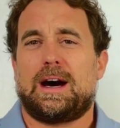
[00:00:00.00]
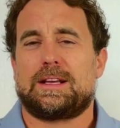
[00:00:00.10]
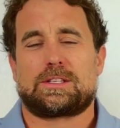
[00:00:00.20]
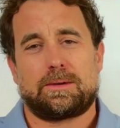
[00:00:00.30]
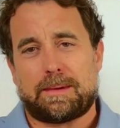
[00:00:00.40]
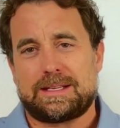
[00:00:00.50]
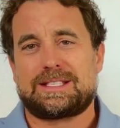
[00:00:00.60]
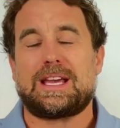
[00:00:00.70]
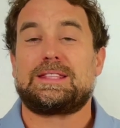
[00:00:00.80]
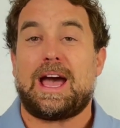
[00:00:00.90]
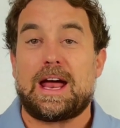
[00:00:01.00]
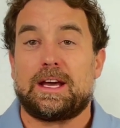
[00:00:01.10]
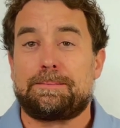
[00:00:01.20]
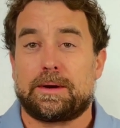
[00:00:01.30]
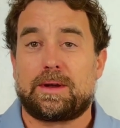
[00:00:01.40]
So we might set that
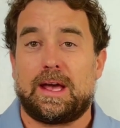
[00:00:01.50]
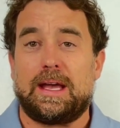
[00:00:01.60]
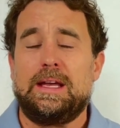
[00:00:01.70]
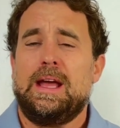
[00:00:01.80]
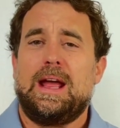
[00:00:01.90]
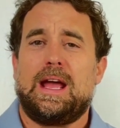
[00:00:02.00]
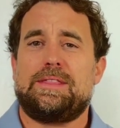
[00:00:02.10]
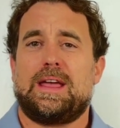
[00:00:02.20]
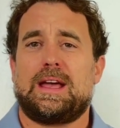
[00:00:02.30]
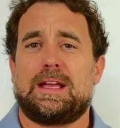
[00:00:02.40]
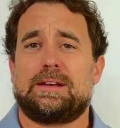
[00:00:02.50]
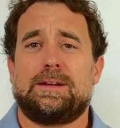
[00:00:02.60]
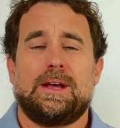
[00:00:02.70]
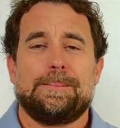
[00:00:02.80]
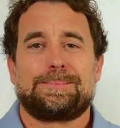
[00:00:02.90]
up, okay? And
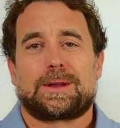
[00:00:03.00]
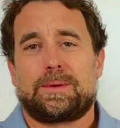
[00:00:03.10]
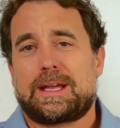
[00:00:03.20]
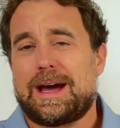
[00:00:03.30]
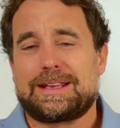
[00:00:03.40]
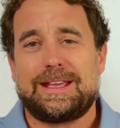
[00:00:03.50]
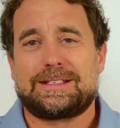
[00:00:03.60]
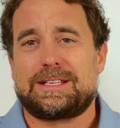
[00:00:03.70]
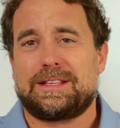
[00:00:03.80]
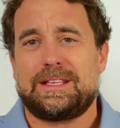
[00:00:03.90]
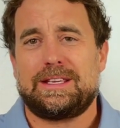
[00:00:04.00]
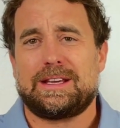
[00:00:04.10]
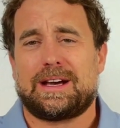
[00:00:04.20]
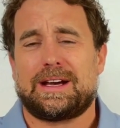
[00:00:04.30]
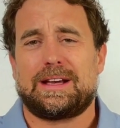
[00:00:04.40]
then we got to get to
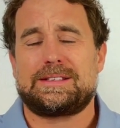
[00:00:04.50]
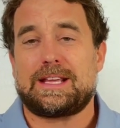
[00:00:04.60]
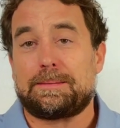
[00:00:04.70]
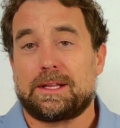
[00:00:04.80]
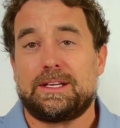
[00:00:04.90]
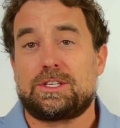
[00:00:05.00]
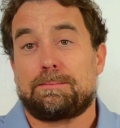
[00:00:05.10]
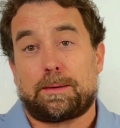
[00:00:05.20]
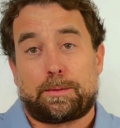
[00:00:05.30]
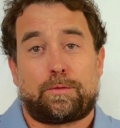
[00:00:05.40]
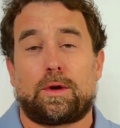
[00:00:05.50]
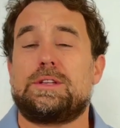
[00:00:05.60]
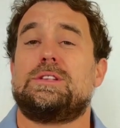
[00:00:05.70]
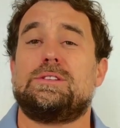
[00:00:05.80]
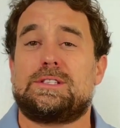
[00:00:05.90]
the demolition, but before you
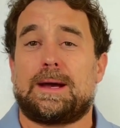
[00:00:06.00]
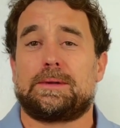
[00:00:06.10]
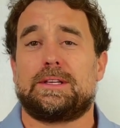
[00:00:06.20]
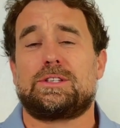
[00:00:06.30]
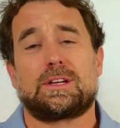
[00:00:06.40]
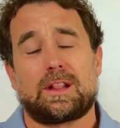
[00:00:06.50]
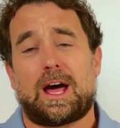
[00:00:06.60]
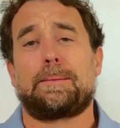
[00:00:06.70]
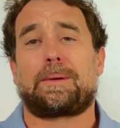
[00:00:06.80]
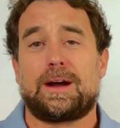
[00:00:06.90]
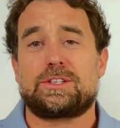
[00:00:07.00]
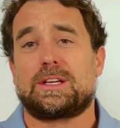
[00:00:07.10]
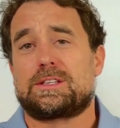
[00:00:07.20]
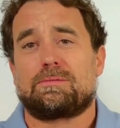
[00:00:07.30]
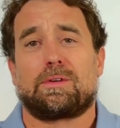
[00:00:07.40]
can do demolition, a lot of
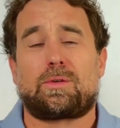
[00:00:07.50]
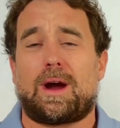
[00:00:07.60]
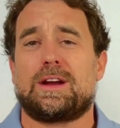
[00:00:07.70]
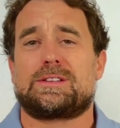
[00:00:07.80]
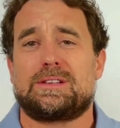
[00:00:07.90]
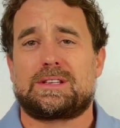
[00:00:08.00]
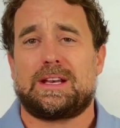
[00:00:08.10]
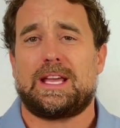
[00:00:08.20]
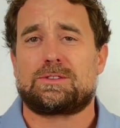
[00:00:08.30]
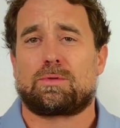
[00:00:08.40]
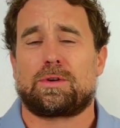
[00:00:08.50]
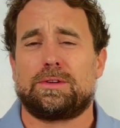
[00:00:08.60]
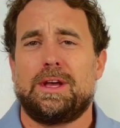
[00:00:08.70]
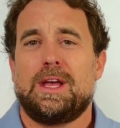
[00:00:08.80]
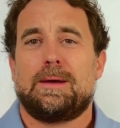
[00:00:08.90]
projects, it requires, in today's
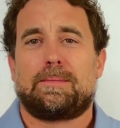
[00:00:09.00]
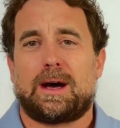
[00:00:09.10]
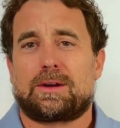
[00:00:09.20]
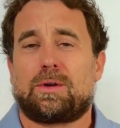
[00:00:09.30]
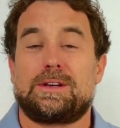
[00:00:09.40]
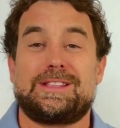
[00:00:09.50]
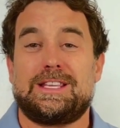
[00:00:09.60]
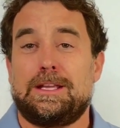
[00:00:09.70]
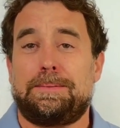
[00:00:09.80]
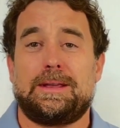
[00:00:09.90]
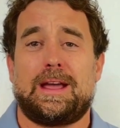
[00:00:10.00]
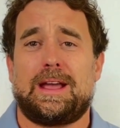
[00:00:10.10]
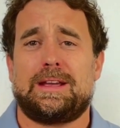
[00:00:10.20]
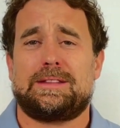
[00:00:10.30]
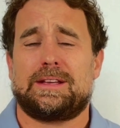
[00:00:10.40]
world, according to the
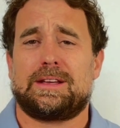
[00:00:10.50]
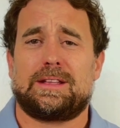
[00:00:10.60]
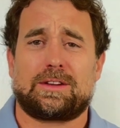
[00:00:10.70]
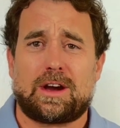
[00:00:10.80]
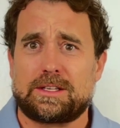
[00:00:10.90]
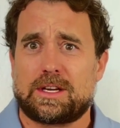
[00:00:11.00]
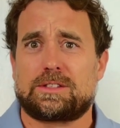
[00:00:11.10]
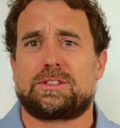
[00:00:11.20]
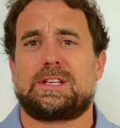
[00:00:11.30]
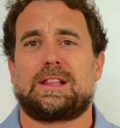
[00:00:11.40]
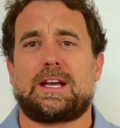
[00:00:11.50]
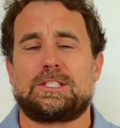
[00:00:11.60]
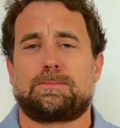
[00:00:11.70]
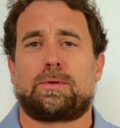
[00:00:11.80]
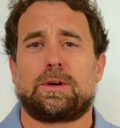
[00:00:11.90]
EPA and the Contractor State
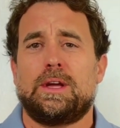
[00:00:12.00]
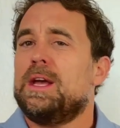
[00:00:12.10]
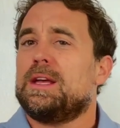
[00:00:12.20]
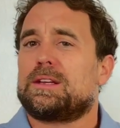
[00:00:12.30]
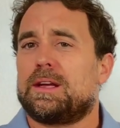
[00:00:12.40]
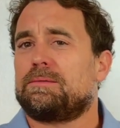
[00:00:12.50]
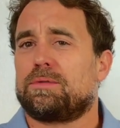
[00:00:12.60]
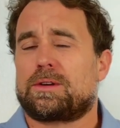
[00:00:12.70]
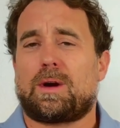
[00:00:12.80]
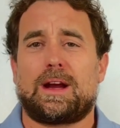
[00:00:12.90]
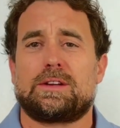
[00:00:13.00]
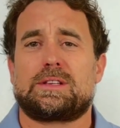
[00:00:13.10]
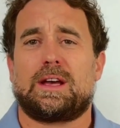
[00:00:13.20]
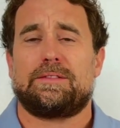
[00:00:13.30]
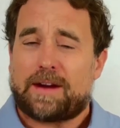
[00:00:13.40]
License Board, it requires
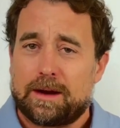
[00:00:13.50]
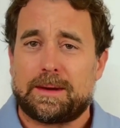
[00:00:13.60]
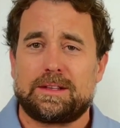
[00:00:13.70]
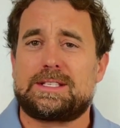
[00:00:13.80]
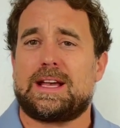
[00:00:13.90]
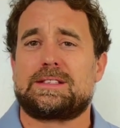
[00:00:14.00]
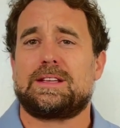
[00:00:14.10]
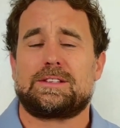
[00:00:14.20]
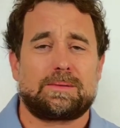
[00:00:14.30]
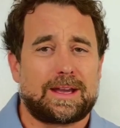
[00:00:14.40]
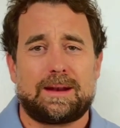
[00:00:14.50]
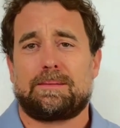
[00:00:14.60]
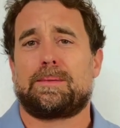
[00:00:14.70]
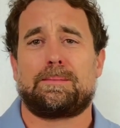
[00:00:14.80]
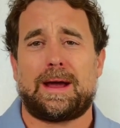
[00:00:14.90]
environmental testing. So
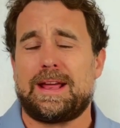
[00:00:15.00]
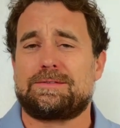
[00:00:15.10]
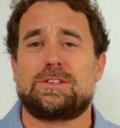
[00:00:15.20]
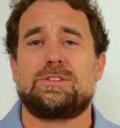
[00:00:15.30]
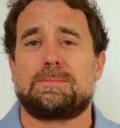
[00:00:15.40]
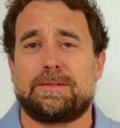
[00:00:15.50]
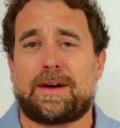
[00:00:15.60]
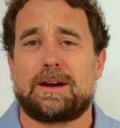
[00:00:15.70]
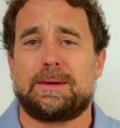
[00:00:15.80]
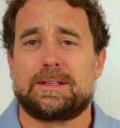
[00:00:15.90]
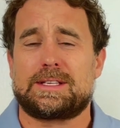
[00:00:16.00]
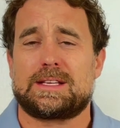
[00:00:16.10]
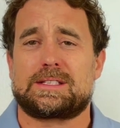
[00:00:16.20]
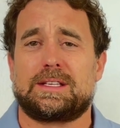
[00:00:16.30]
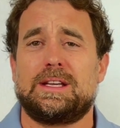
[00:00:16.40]
we might have to do some environmental
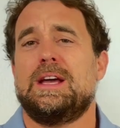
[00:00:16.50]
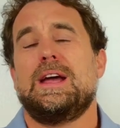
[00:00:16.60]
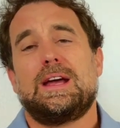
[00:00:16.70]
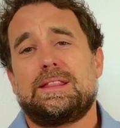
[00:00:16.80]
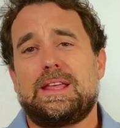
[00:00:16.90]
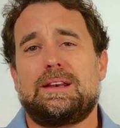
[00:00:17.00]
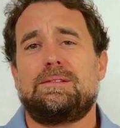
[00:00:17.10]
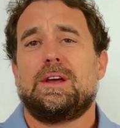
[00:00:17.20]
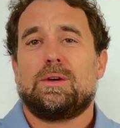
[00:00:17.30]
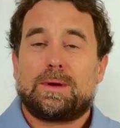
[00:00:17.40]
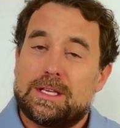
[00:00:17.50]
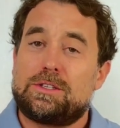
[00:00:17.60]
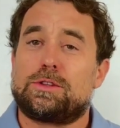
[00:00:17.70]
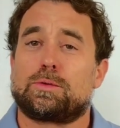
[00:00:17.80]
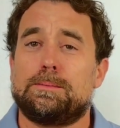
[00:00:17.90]
testing, and then we can
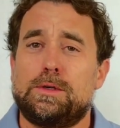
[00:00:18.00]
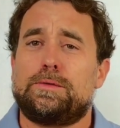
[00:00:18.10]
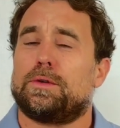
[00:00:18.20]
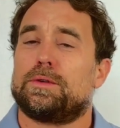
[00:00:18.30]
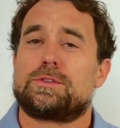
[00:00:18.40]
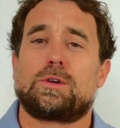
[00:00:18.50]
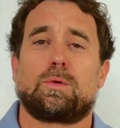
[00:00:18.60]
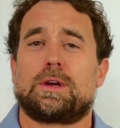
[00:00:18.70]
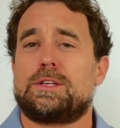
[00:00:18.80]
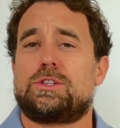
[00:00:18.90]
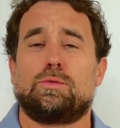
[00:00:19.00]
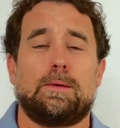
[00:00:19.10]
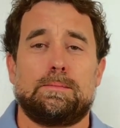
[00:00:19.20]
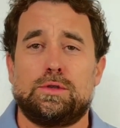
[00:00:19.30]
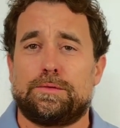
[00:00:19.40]
do the removal. So we're going to do
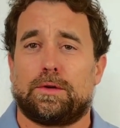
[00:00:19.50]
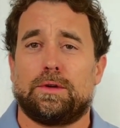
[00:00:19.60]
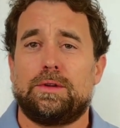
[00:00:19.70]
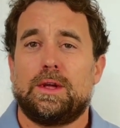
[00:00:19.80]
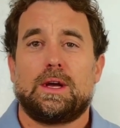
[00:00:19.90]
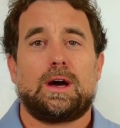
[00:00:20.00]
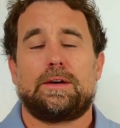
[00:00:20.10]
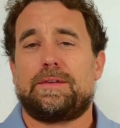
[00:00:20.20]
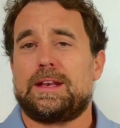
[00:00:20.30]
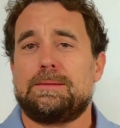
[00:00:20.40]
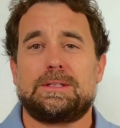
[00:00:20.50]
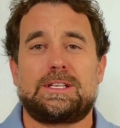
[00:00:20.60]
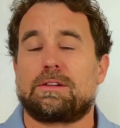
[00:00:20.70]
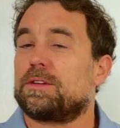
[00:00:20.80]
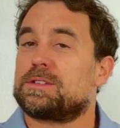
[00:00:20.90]
removal of any
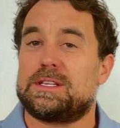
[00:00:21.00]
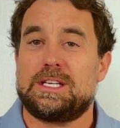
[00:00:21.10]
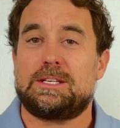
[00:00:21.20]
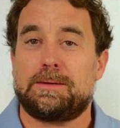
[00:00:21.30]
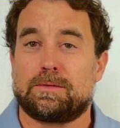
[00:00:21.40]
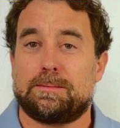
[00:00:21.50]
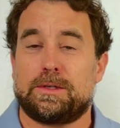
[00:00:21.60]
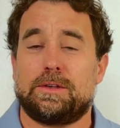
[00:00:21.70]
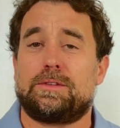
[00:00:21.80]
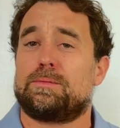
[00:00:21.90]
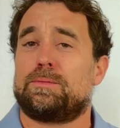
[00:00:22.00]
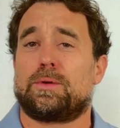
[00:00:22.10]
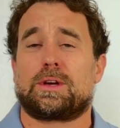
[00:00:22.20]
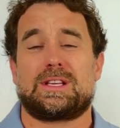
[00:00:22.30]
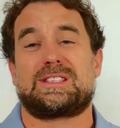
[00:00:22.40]
materials that need to be removed, and
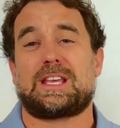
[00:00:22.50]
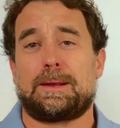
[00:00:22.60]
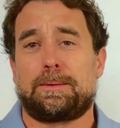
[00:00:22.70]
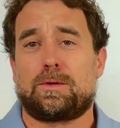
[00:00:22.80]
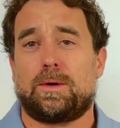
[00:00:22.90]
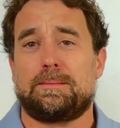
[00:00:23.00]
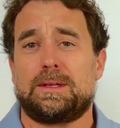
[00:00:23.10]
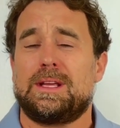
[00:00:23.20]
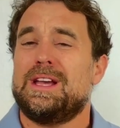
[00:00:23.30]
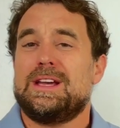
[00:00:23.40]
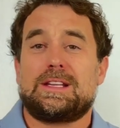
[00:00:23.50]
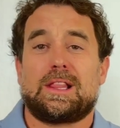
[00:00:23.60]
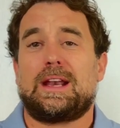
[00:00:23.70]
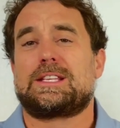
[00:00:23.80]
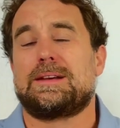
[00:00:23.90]
we're going to set up equipment. Now, a
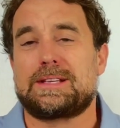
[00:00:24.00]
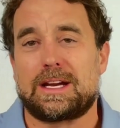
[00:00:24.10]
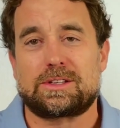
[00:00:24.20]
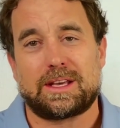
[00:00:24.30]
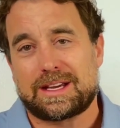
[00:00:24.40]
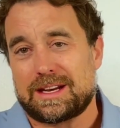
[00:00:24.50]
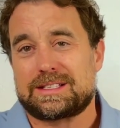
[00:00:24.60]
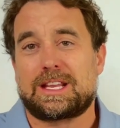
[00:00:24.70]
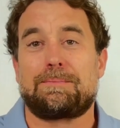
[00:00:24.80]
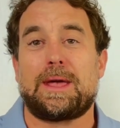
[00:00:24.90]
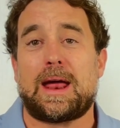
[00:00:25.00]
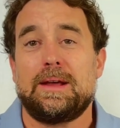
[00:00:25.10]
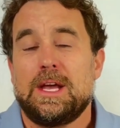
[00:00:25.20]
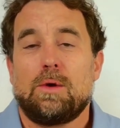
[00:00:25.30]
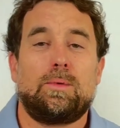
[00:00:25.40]
lot of times, actually, I kind of skip that.
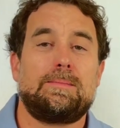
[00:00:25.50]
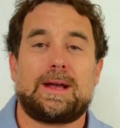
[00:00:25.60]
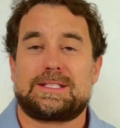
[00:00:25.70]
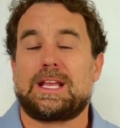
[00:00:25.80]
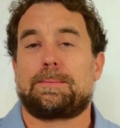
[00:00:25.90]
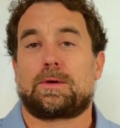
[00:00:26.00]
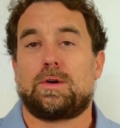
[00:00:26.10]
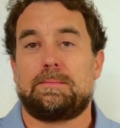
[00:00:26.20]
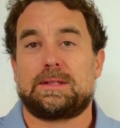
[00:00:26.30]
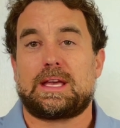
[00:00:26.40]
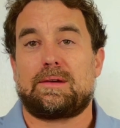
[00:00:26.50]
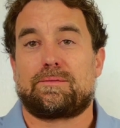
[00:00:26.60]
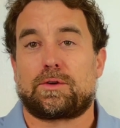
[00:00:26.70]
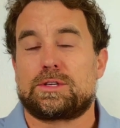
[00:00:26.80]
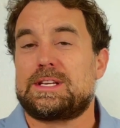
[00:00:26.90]
We might set up equipment that
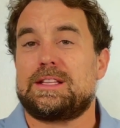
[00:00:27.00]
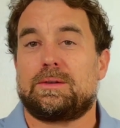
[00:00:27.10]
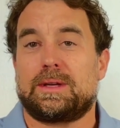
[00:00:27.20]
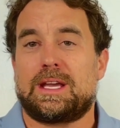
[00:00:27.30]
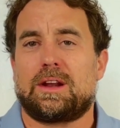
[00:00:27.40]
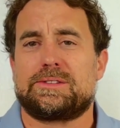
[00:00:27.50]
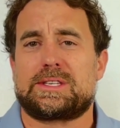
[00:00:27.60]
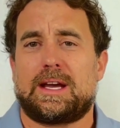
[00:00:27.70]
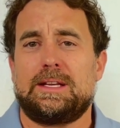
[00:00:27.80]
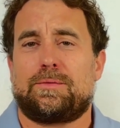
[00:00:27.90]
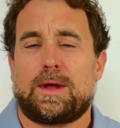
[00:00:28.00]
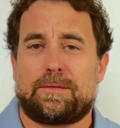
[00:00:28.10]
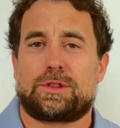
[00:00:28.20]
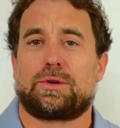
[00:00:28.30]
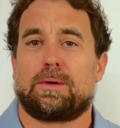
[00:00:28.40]
first day that we get on site if we have
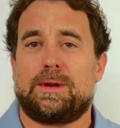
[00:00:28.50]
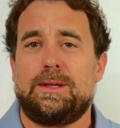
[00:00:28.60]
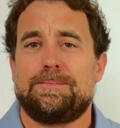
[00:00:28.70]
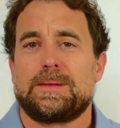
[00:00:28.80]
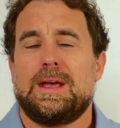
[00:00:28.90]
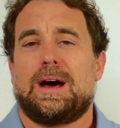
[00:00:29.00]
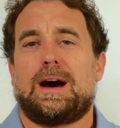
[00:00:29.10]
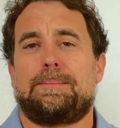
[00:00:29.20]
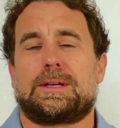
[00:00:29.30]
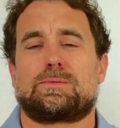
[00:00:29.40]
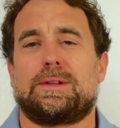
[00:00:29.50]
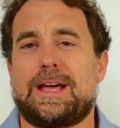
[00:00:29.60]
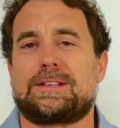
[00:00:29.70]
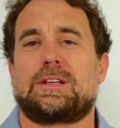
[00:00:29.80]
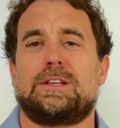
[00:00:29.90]
authority, because what
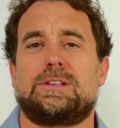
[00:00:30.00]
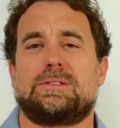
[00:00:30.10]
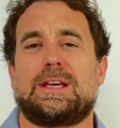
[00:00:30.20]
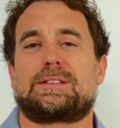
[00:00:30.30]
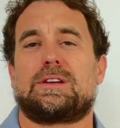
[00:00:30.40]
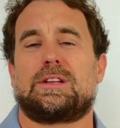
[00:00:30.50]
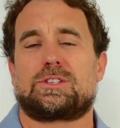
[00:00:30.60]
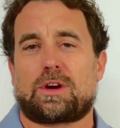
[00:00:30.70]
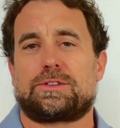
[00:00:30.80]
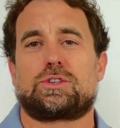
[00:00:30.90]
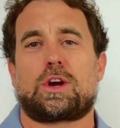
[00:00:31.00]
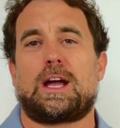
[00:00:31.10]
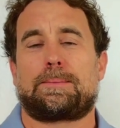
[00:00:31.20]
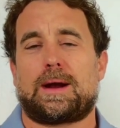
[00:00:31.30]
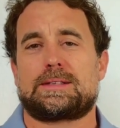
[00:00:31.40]
that's going to do is that's going to start the
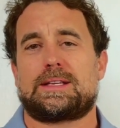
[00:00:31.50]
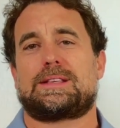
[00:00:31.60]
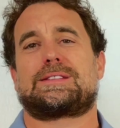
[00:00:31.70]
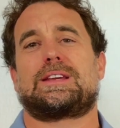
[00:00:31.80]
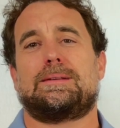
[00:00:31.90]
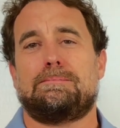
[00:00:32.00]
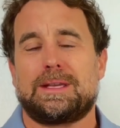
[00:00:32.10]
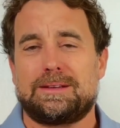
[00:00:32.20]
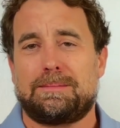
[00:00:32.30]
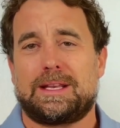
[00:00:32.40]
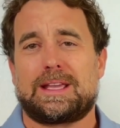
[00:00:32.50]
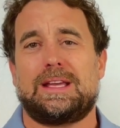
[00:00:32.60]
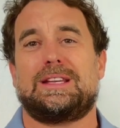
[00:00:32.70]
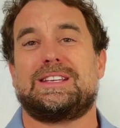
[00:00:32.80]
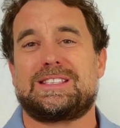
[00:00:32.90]
drying process. That's going to
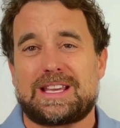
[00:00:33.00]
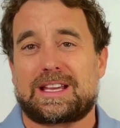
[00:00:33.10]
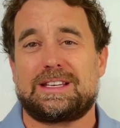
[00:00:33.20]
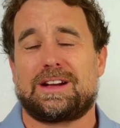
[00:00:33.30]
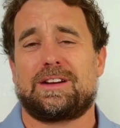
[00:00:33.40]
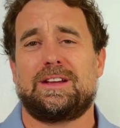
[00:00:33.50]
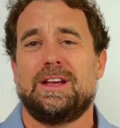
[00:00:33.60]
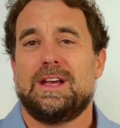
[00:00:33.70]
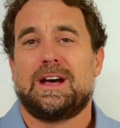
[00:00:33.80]
mitigate any secondary